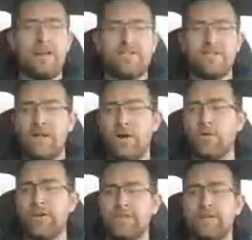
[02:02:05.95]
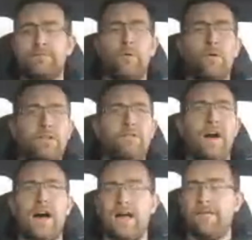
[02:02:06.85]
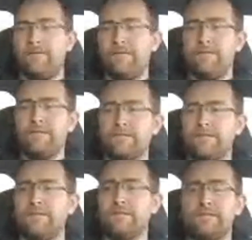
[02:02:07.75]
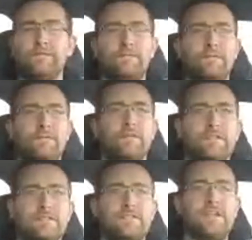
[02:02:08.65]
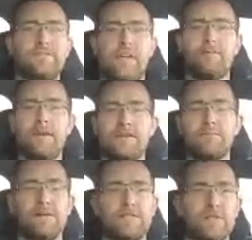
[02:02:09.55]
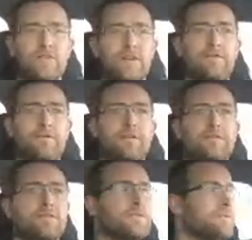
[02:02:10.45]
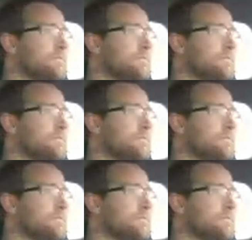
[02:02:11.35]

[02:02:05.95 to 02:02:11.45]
Maybe I should lower it to 45 and see if that makes much of a difference.